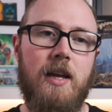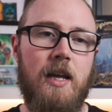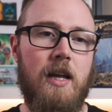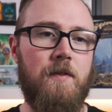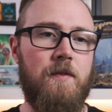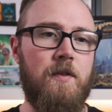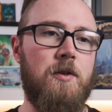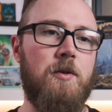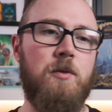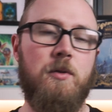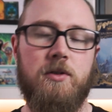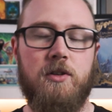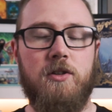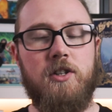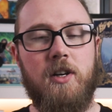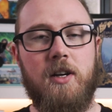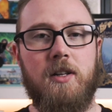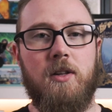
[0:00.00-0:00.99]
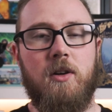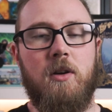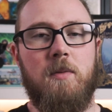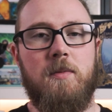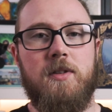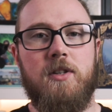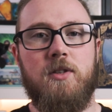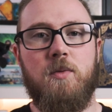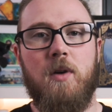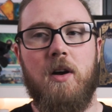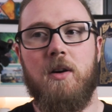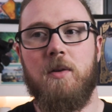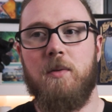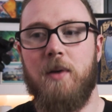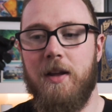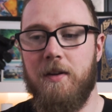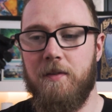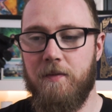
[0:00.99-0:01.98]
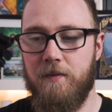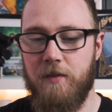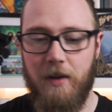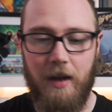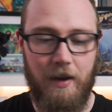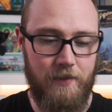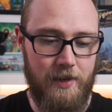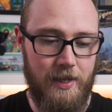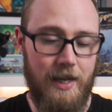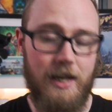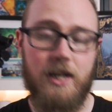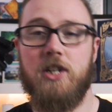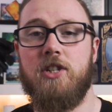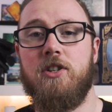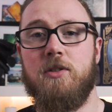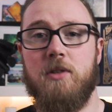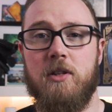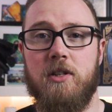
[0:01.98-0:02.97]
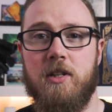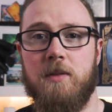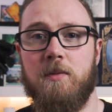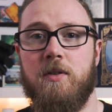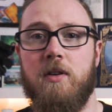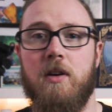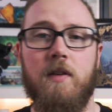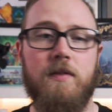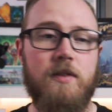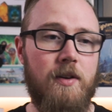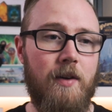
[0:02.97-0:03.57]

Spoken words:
If you also chuck in the comments as well if you have any issues with SimCraft,